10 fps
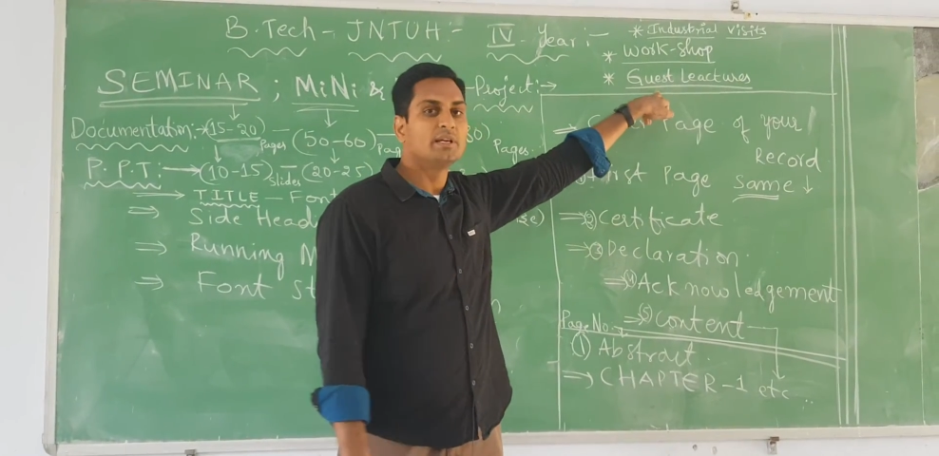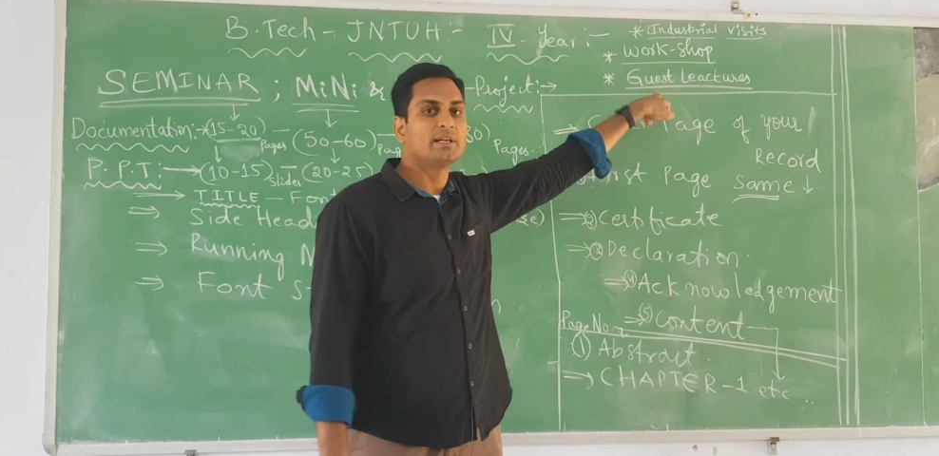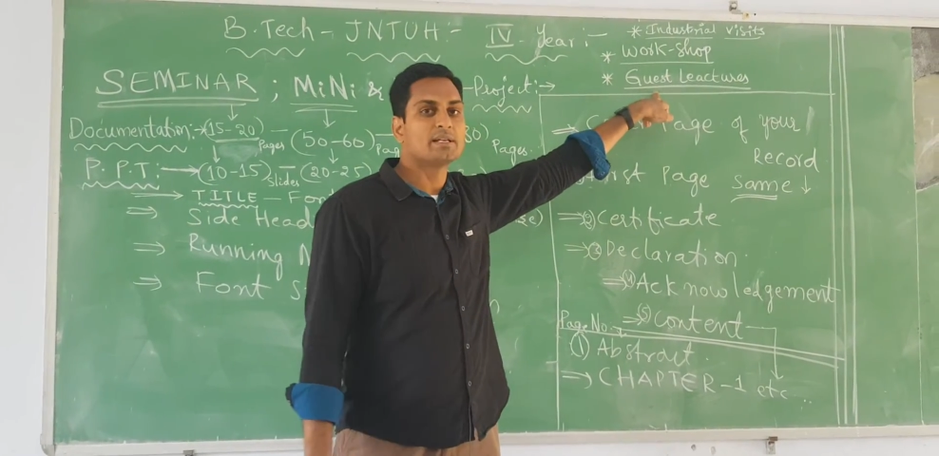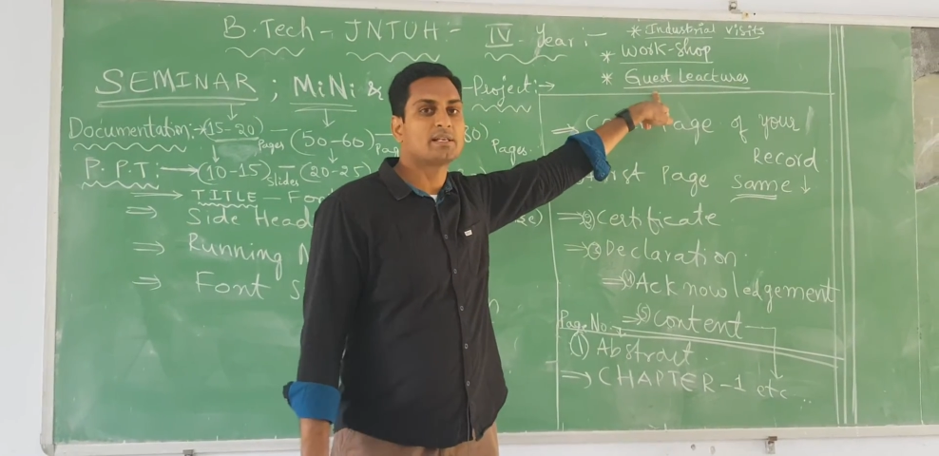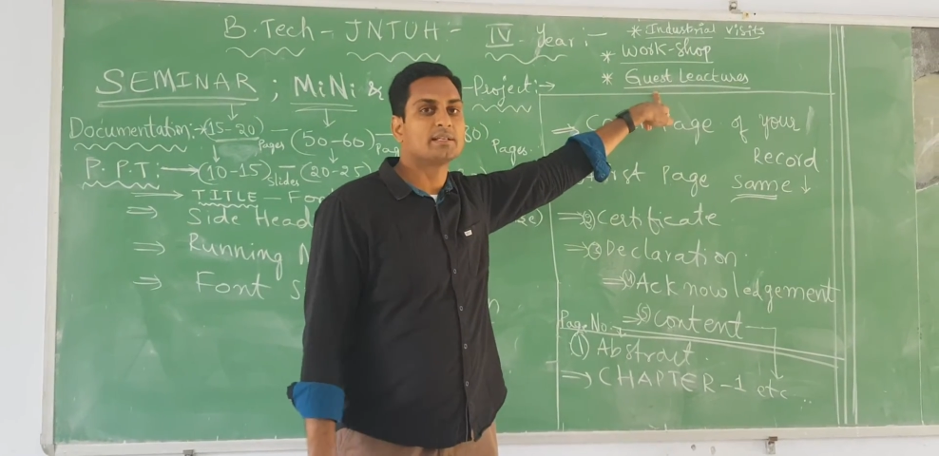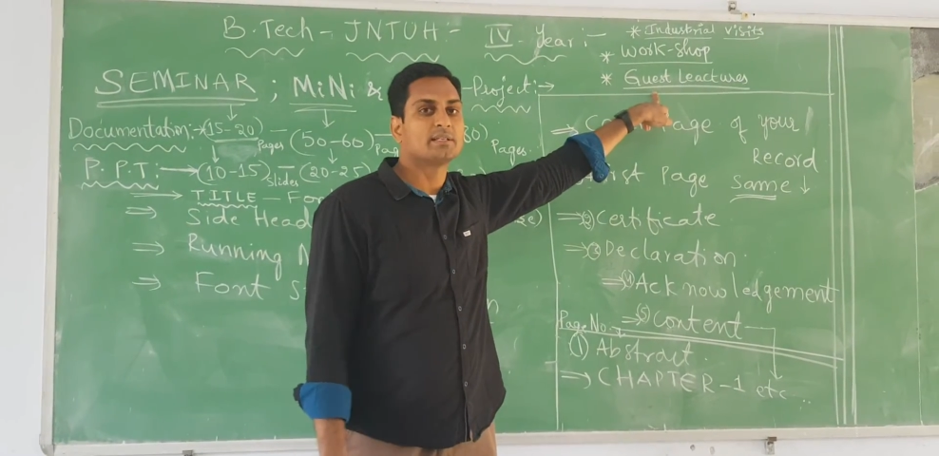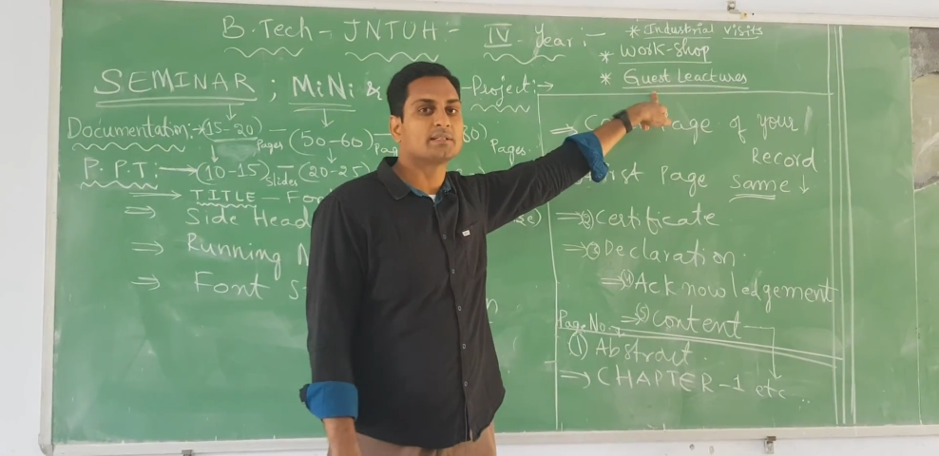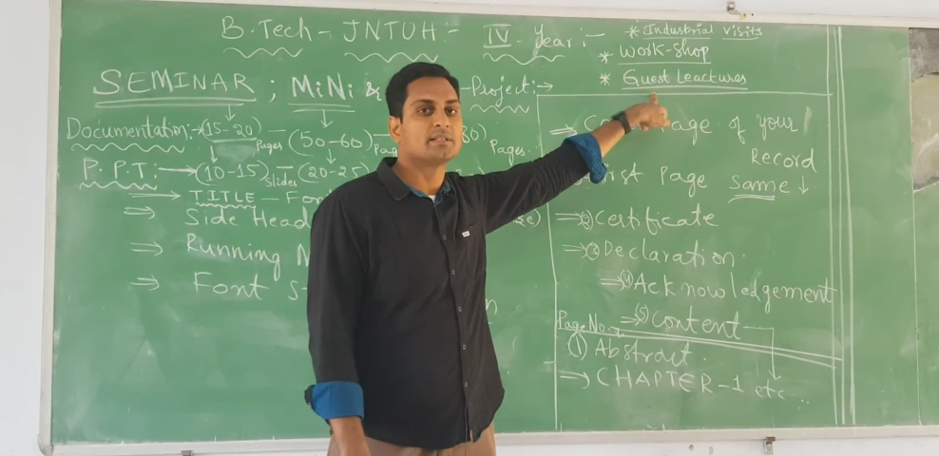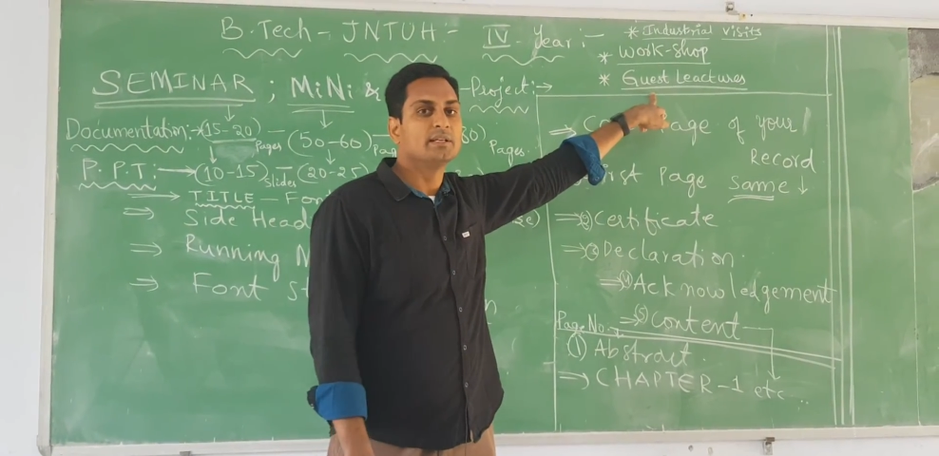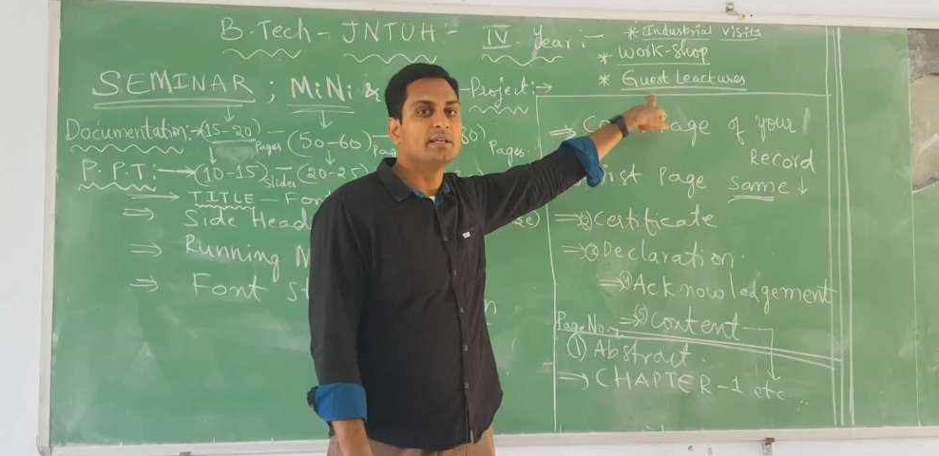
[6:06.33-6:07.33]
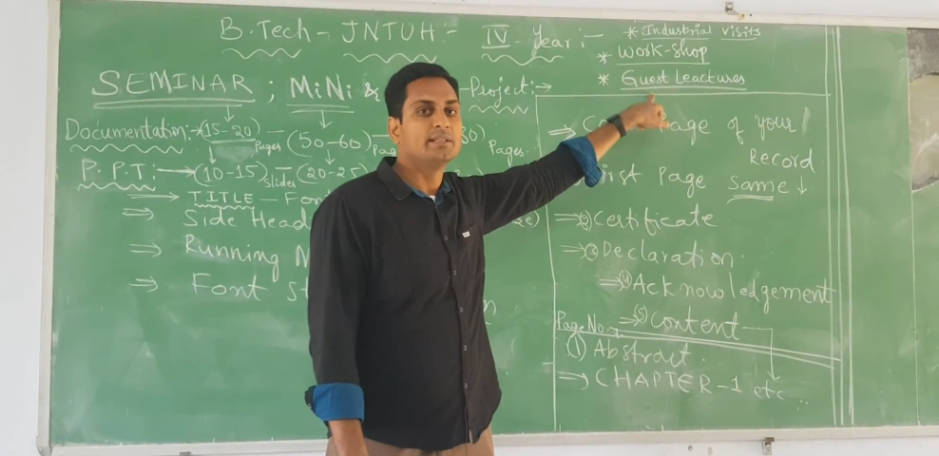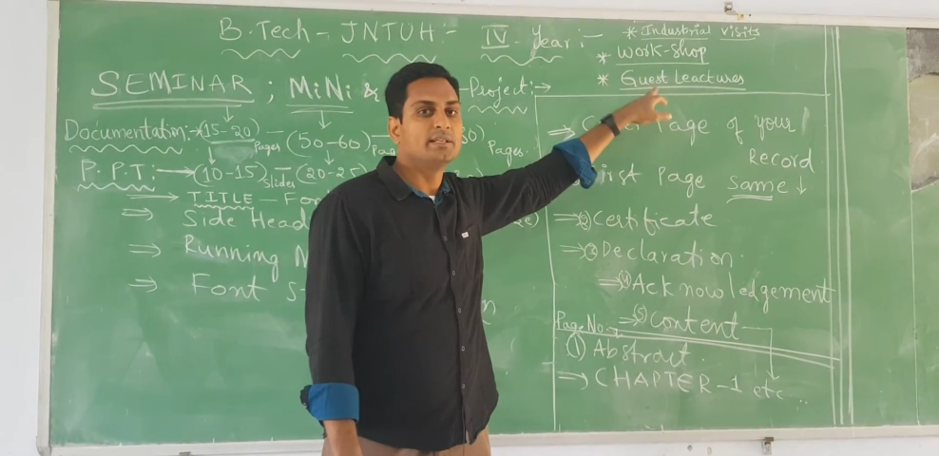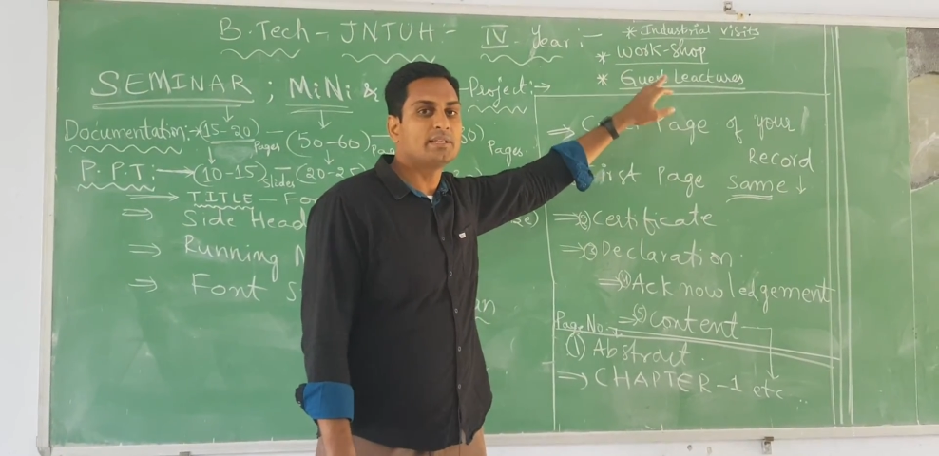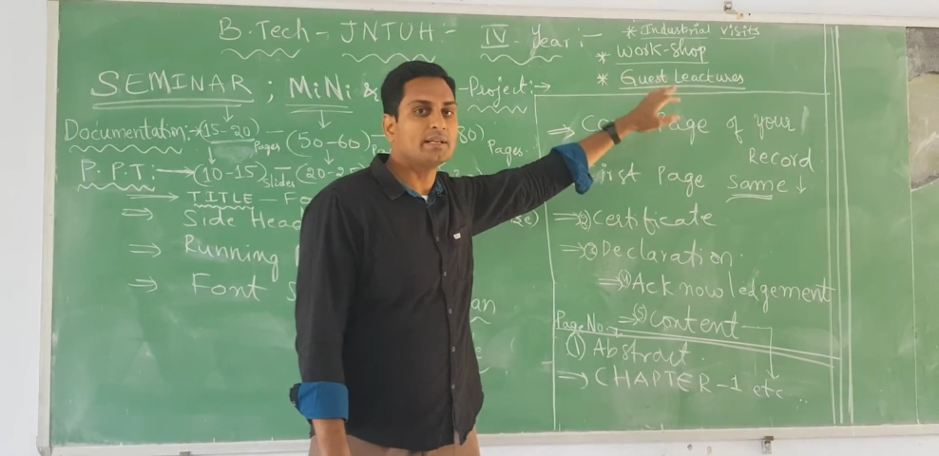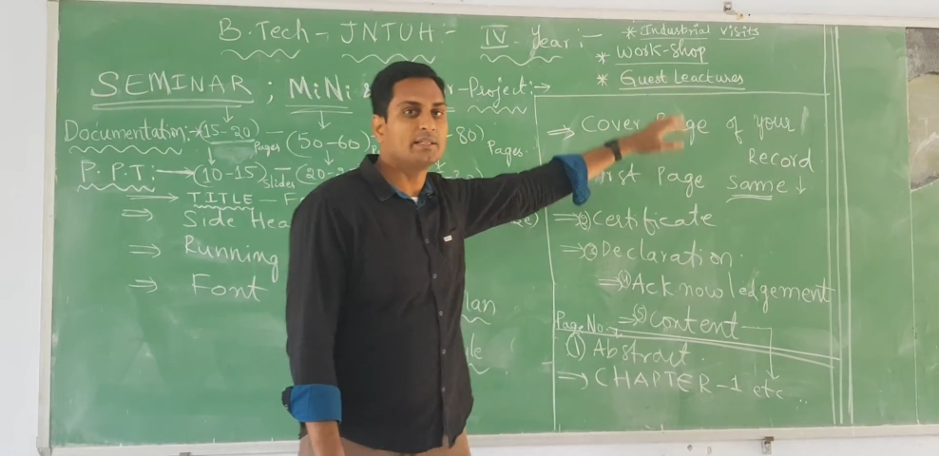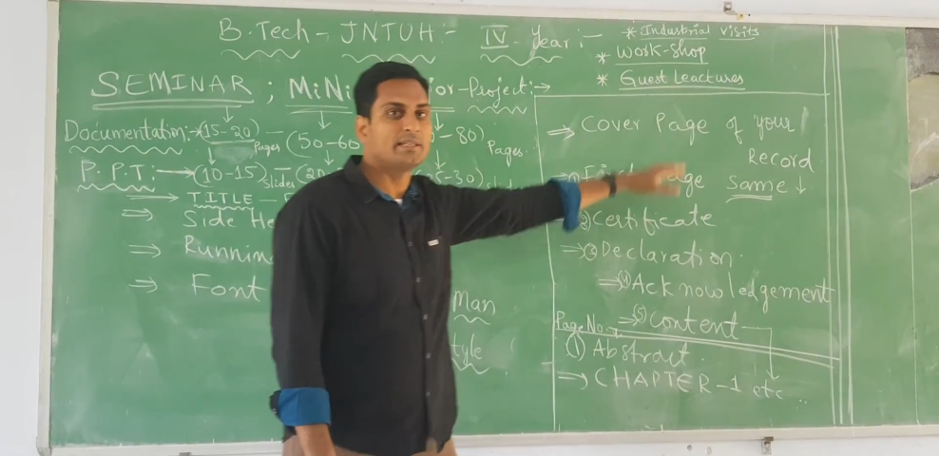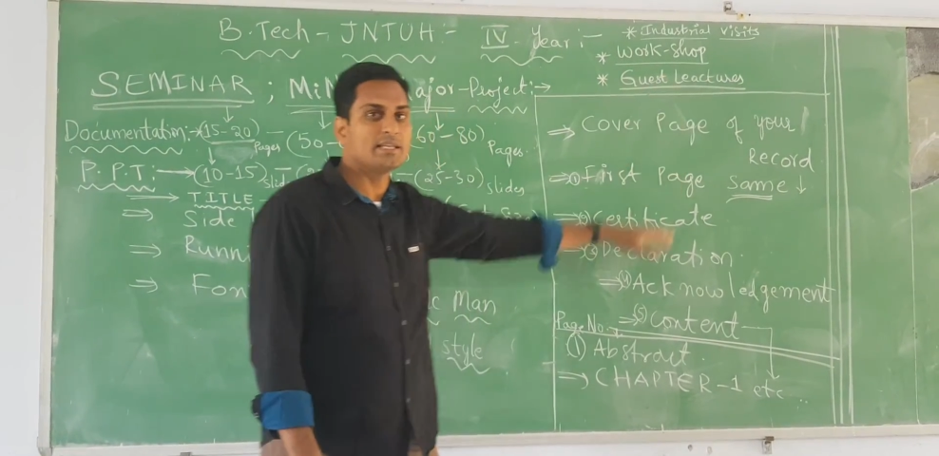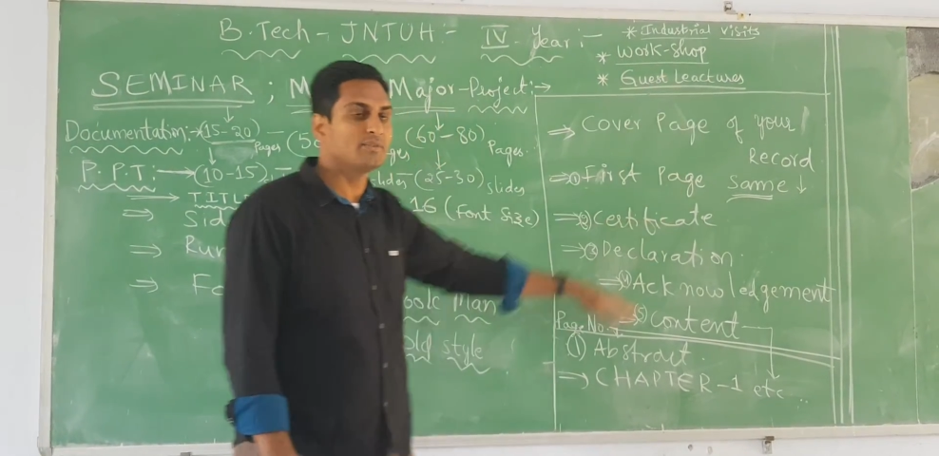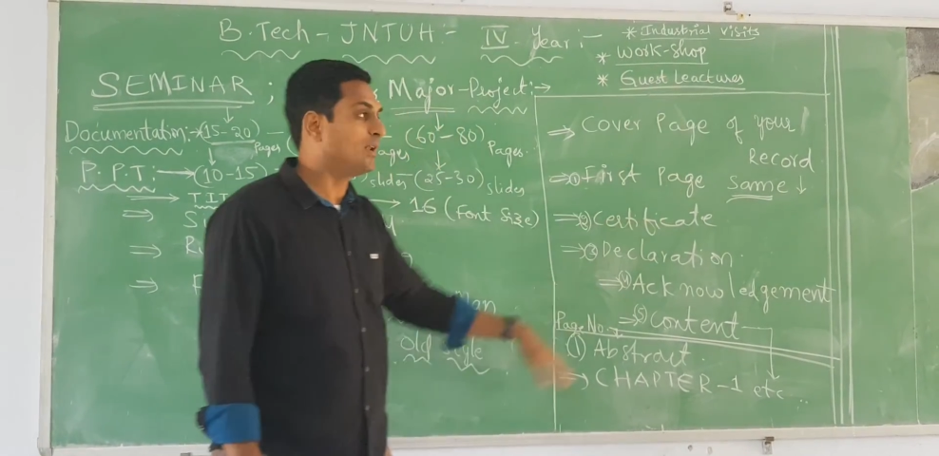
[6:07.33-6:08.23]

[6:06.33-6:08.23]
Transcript: guest lectures these are the things